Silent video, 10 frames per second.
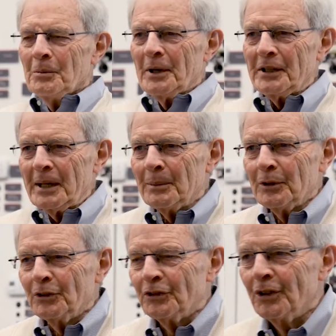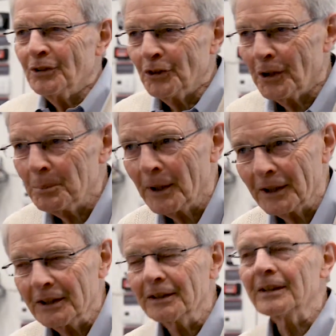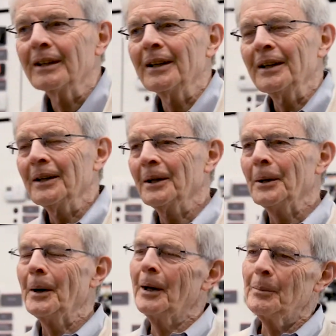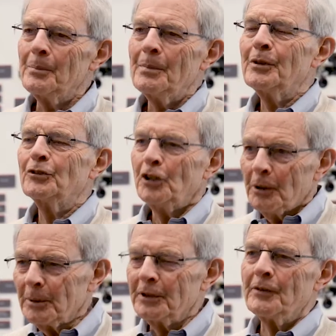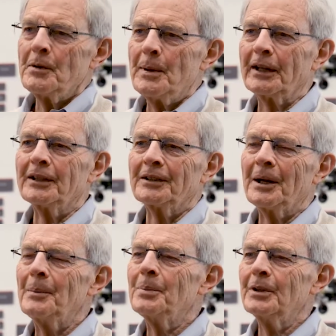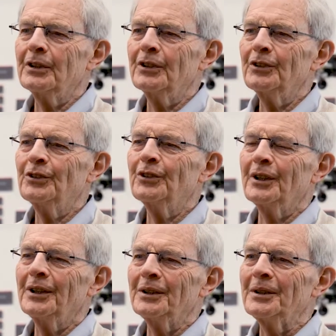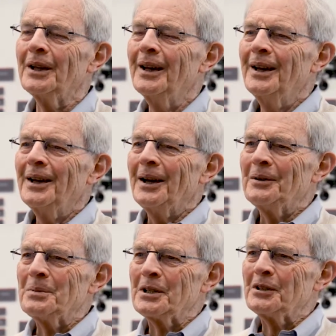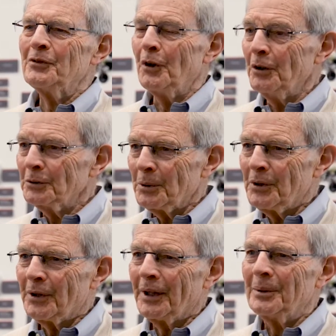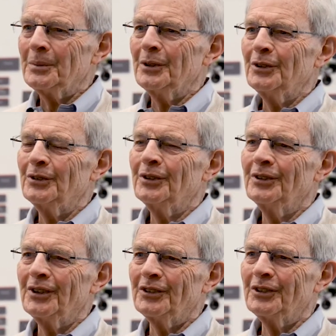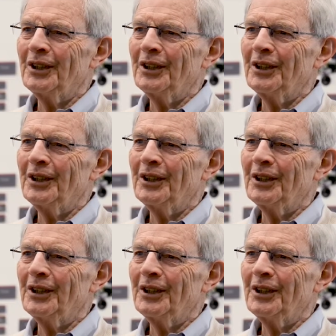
My name is John Beckett. Uh, I'm chairman of the Beckett Companies and I've been involved with the companies since